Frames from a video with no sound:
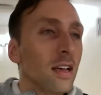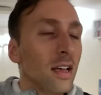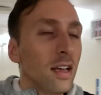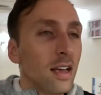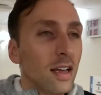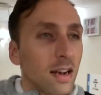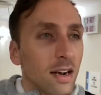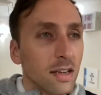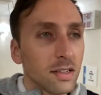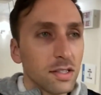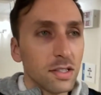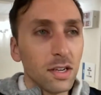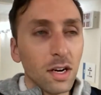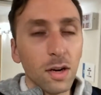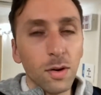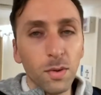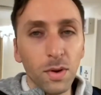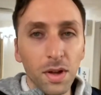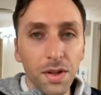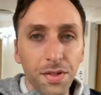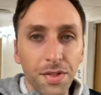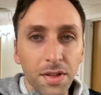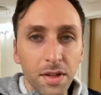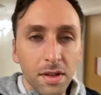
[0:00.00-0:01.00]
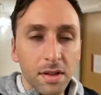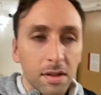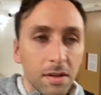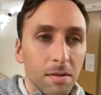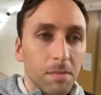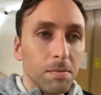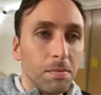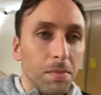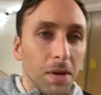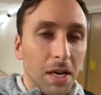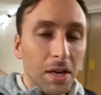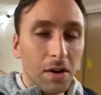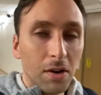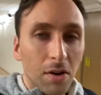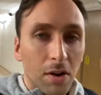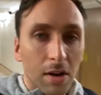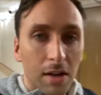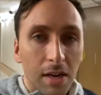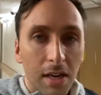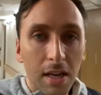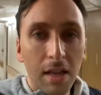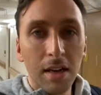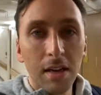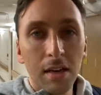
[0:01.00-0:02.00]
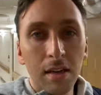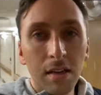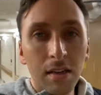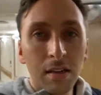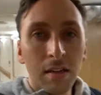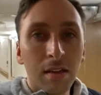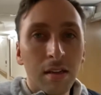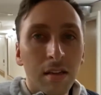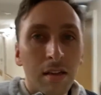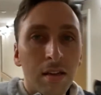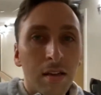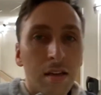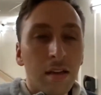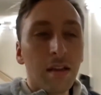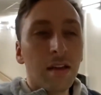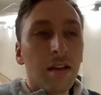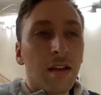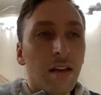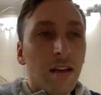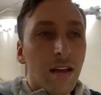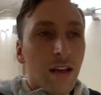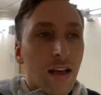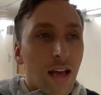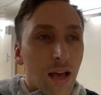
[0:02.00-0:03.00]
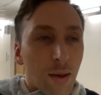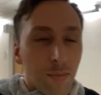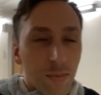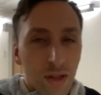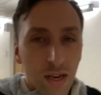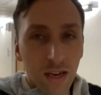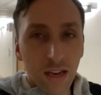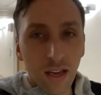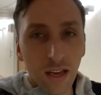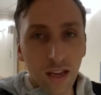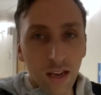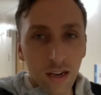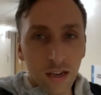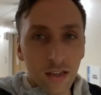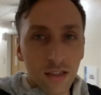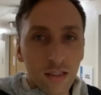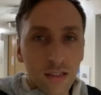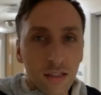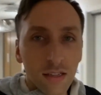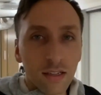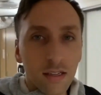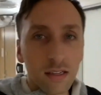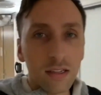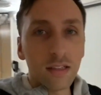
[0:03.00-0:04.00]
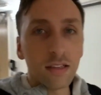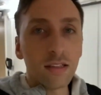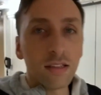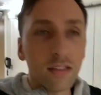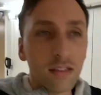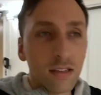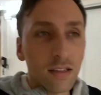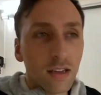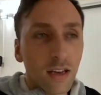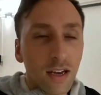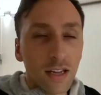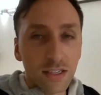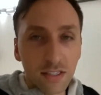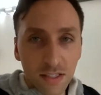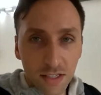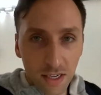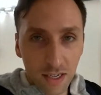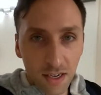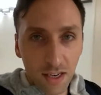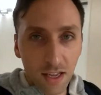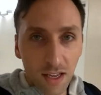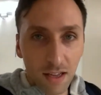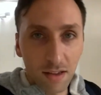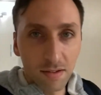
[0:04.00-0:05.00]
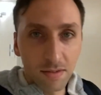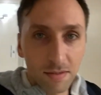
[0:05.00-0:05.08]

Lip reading: And I'll start with being called in at midnight on Sunday.